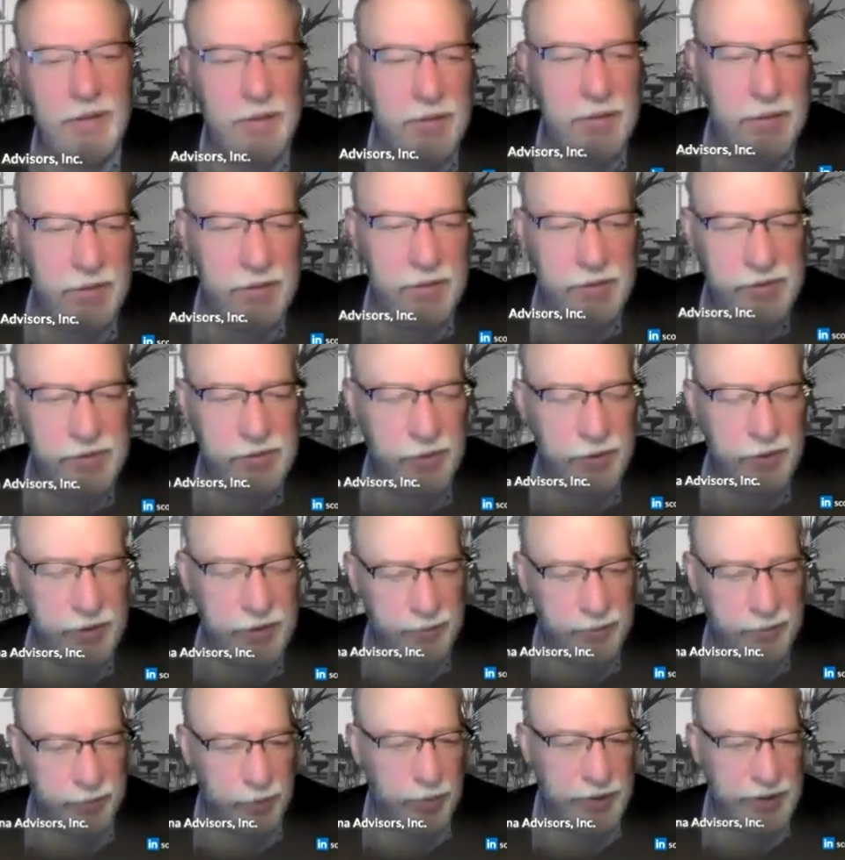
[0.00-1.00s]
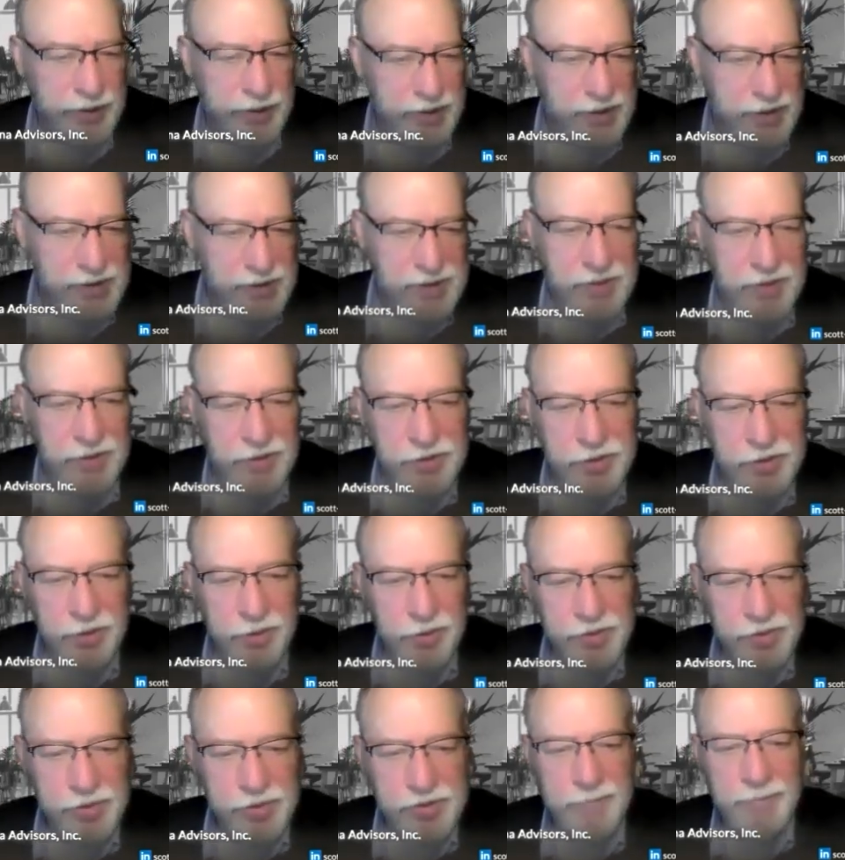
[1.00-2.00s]
So the employees
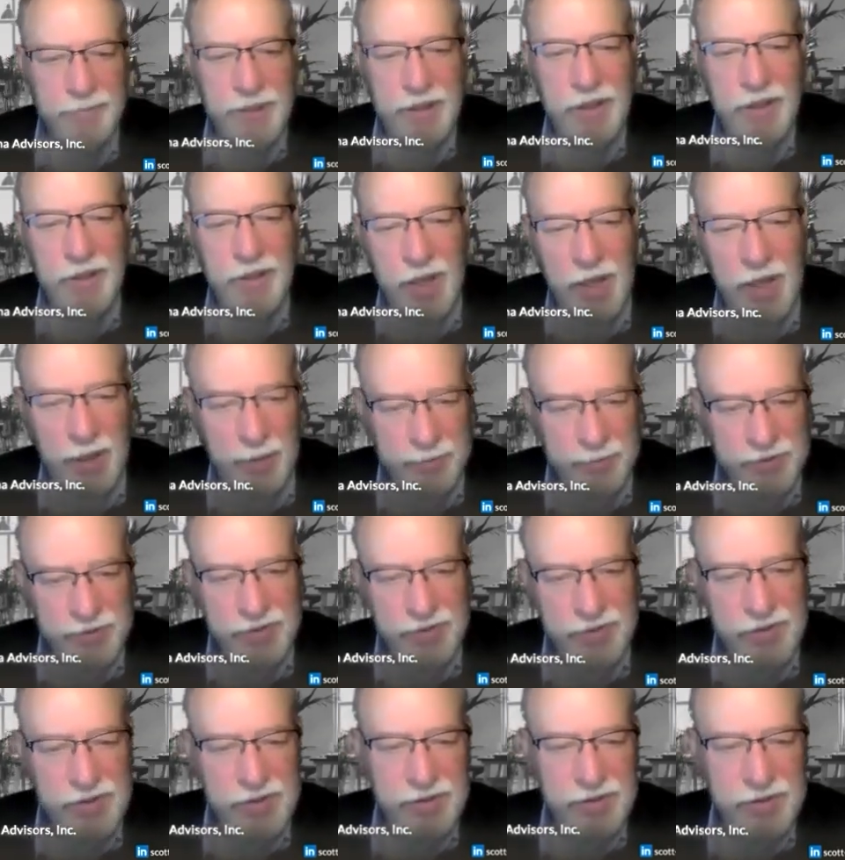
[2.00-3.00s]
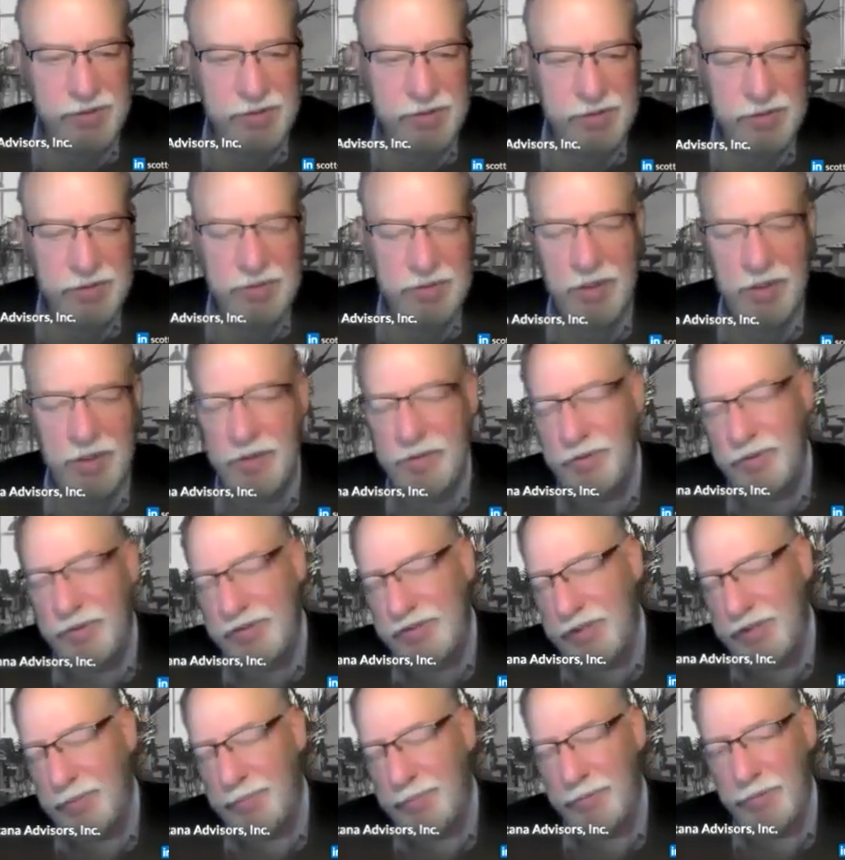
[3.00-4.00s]
choose the payout options under
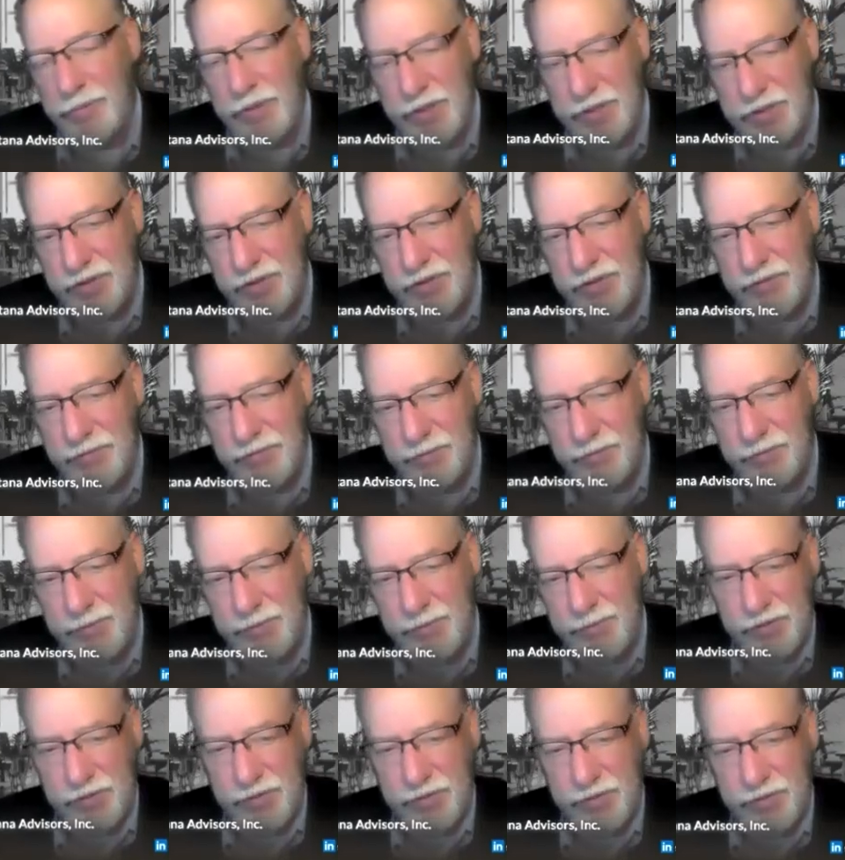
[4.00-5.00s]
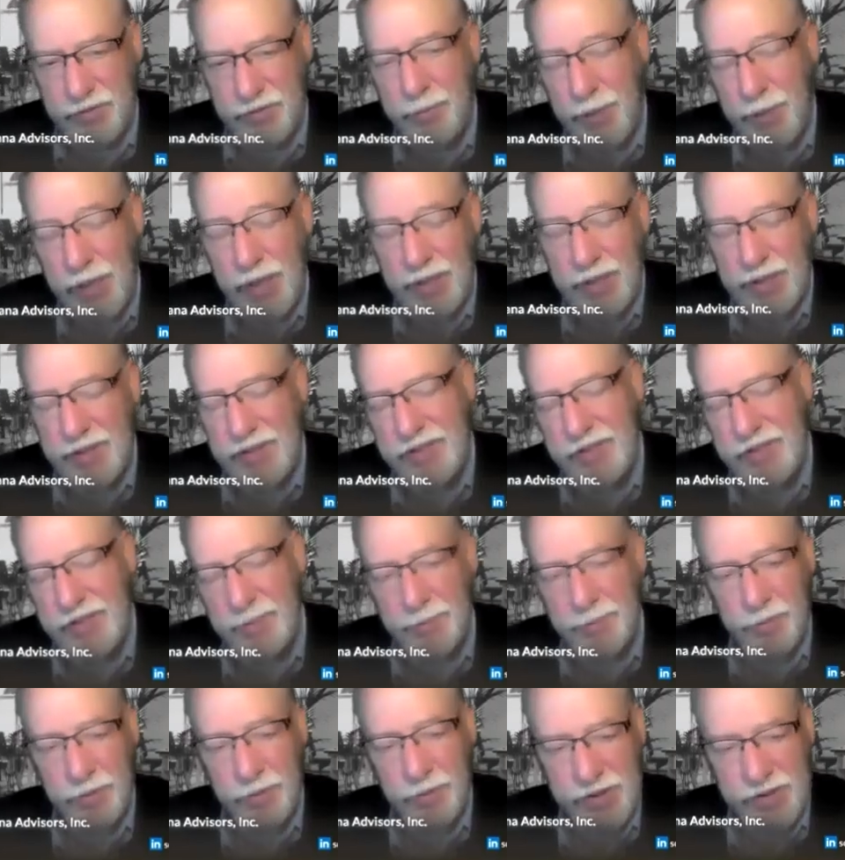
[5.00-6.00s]
separation from upon
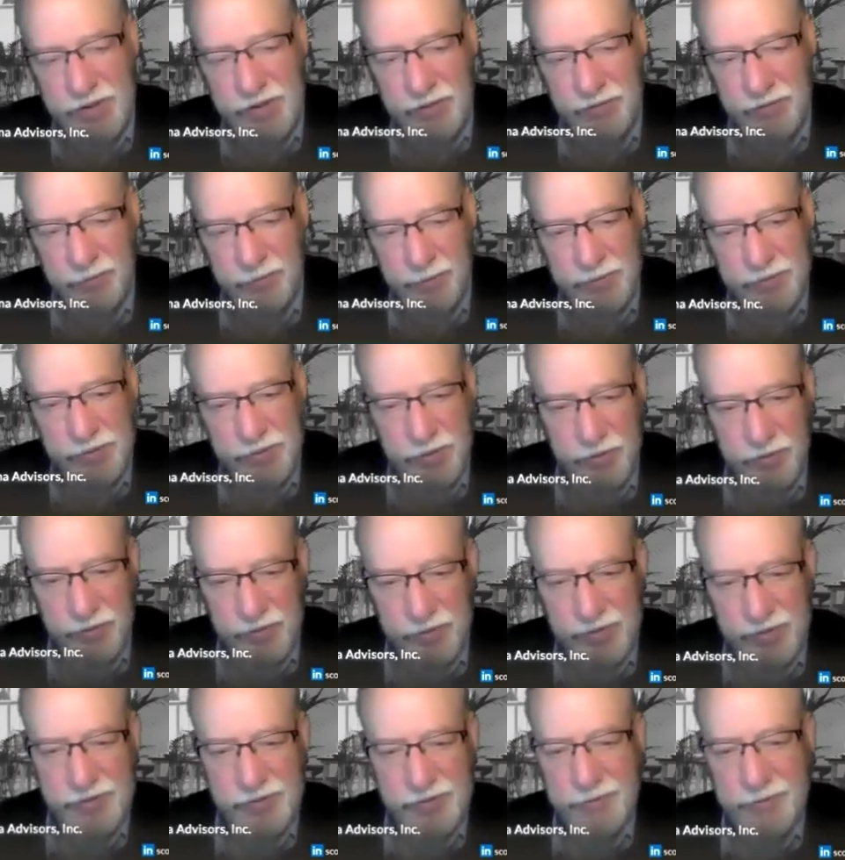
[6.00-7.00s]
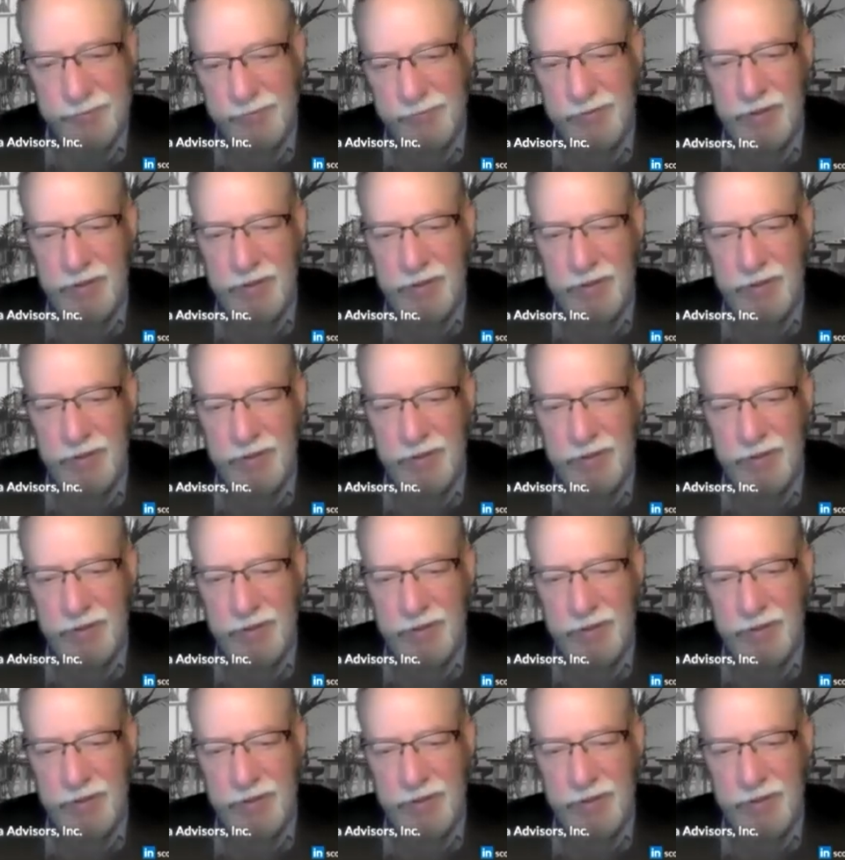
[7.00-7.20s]
separation from service.